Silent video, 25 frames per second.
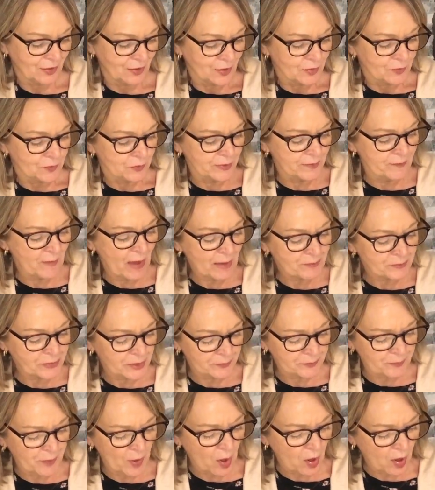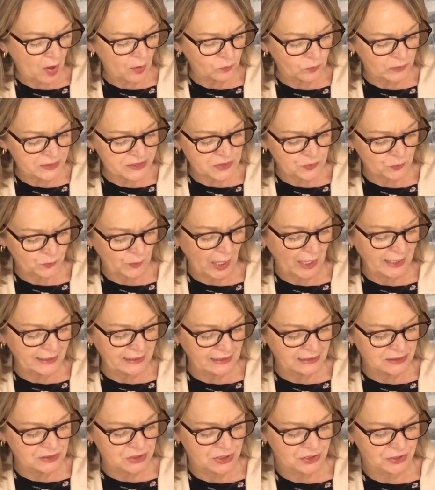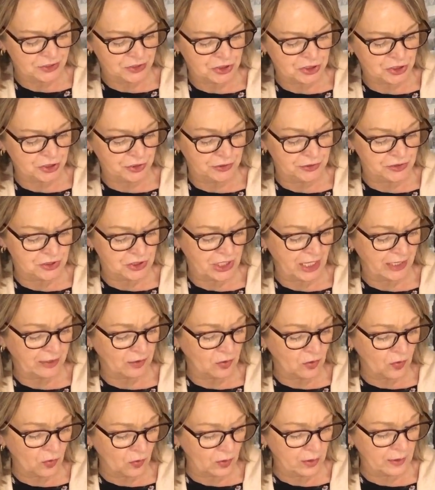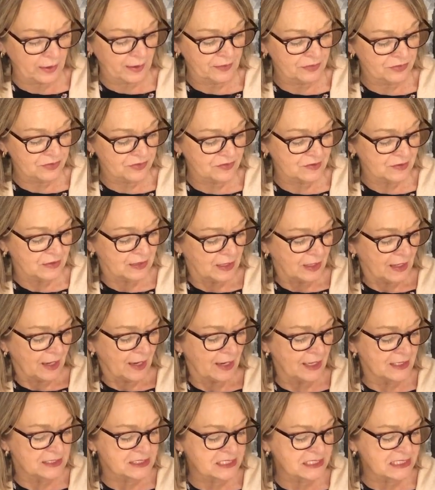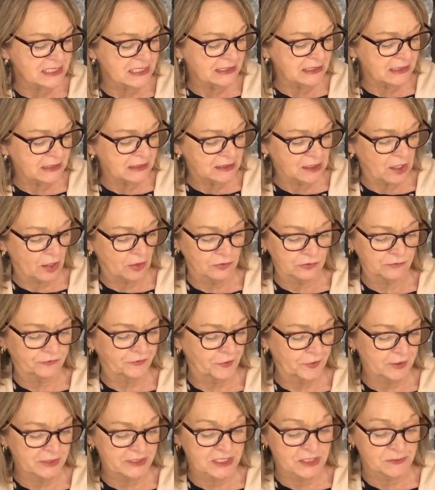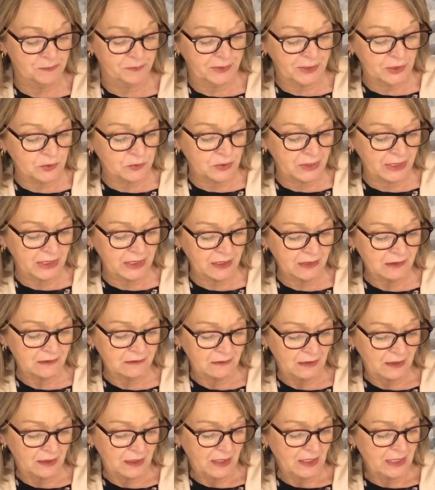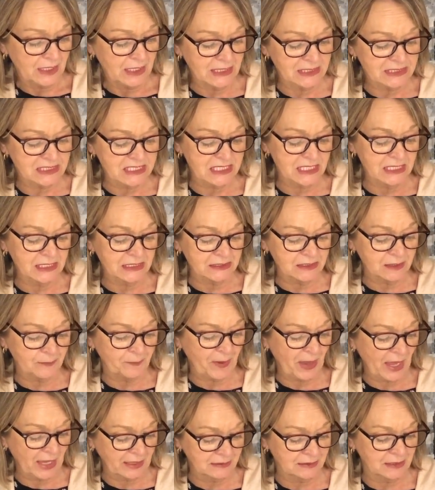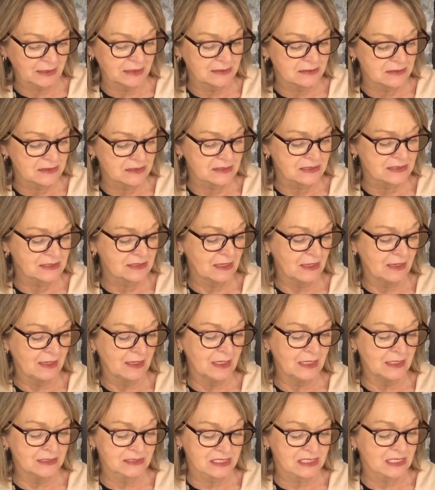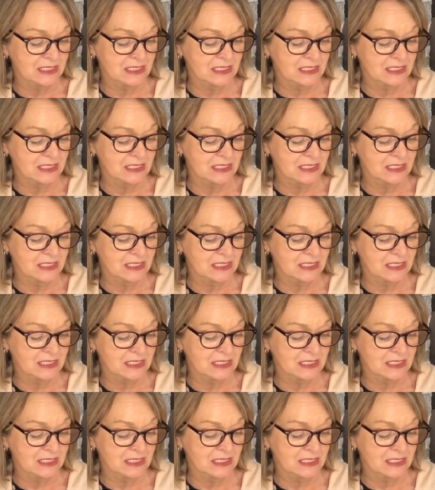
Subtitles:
Remember, Paul was writing to the church at Corinth, a city known for its beauty, its independence, its